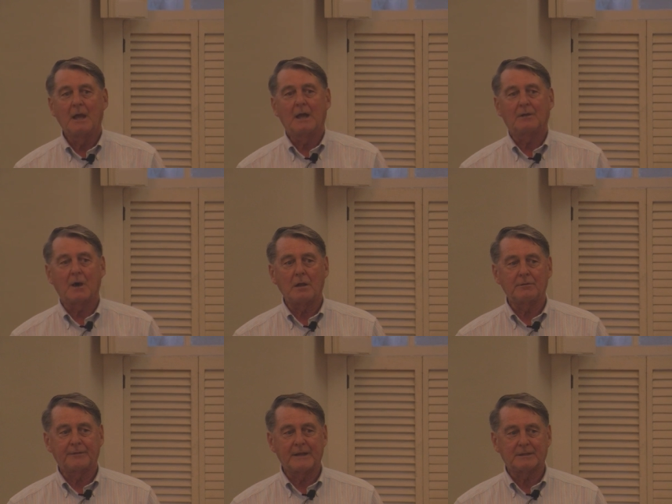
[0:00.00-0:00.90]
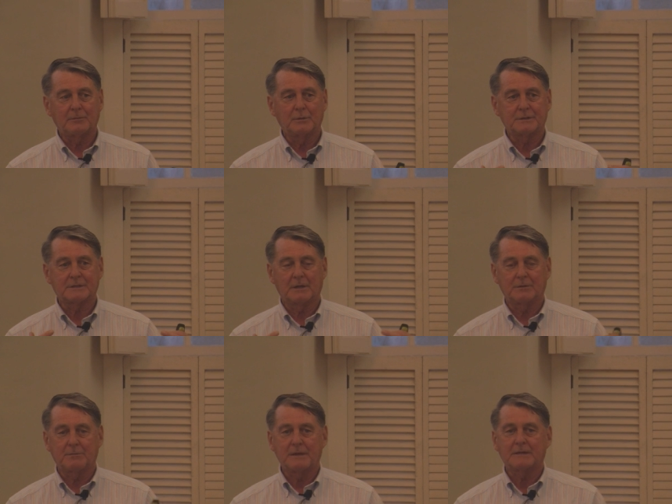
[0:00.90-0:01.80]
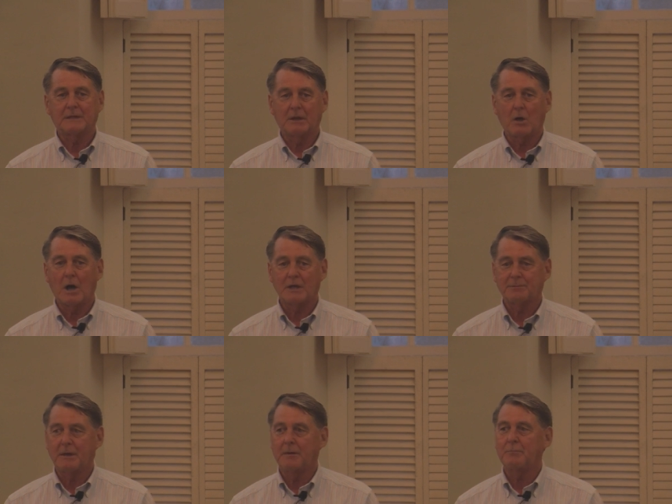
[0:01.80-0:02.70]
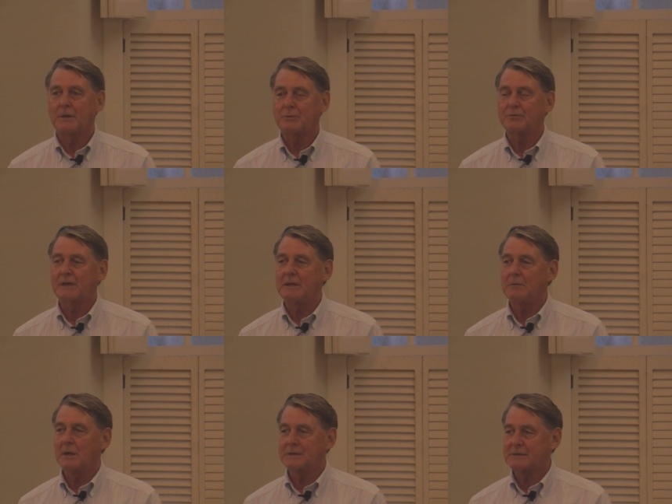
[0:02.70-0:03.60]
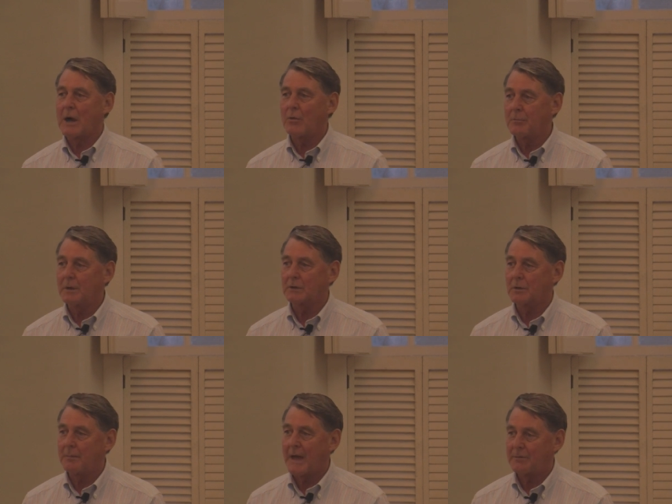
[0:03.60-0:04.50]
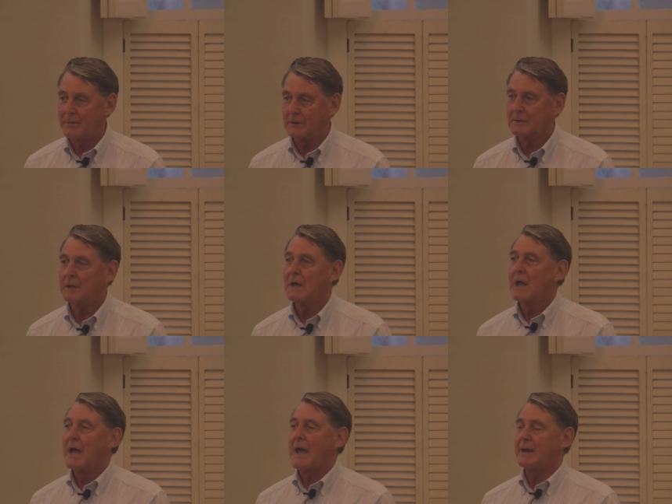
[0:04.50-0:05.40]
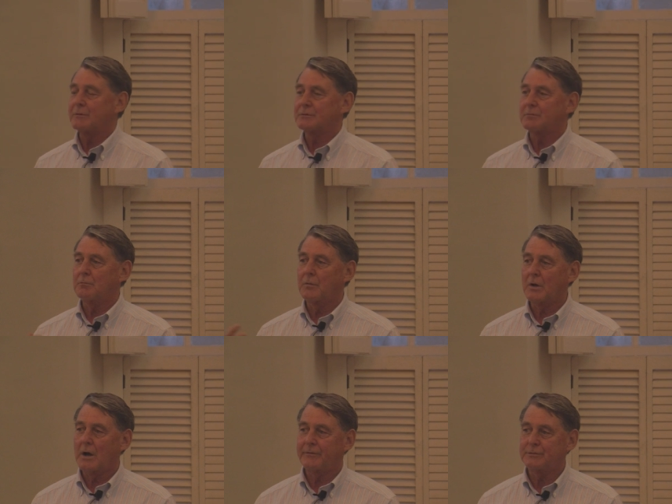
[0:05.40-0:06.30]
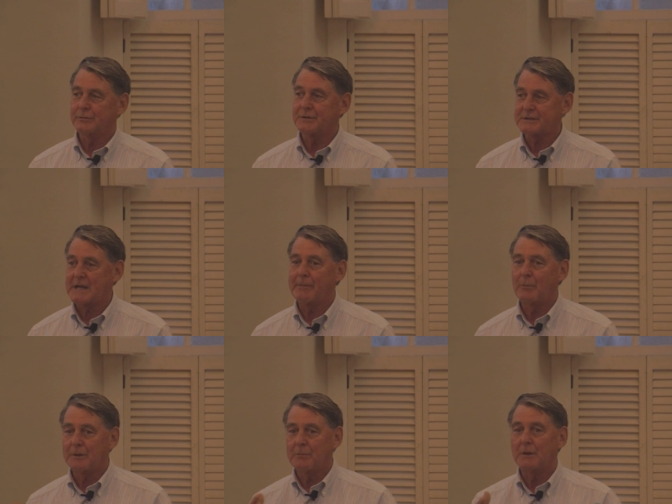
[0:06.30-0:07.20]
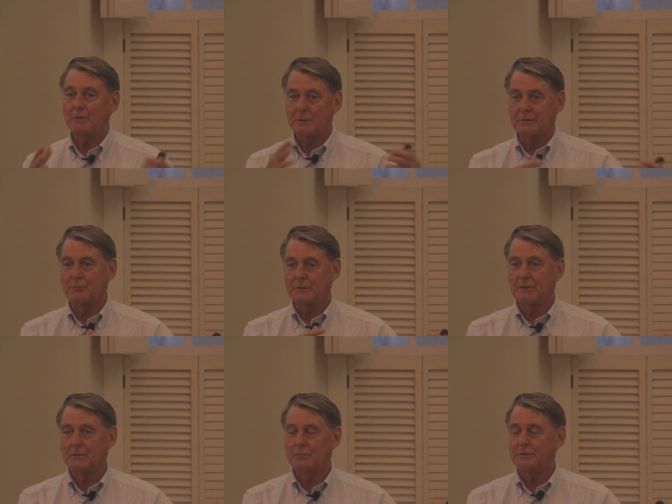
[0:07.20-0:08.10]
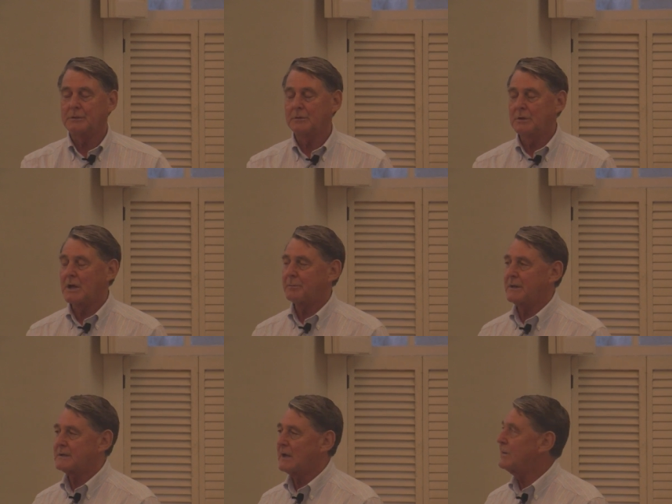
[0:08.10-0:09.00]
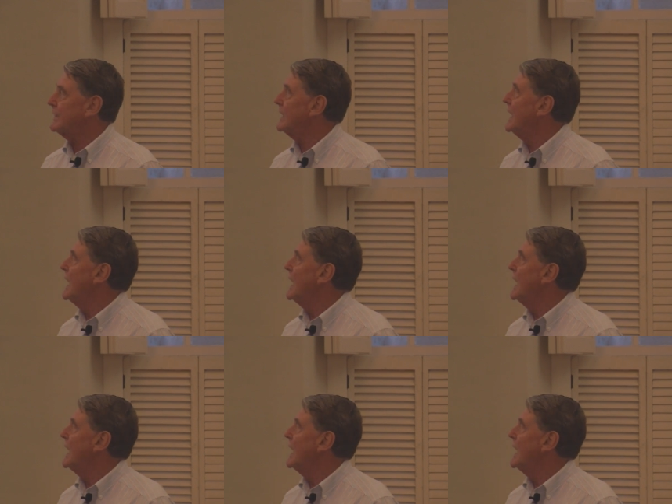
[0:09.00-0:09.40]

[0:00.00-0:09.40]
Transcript: And cholera infantum was, uh, was basically caused by drinking uh, sour milk or bad milk. And it was very often during the summer when the milk would, would, would uh, not be as healthy.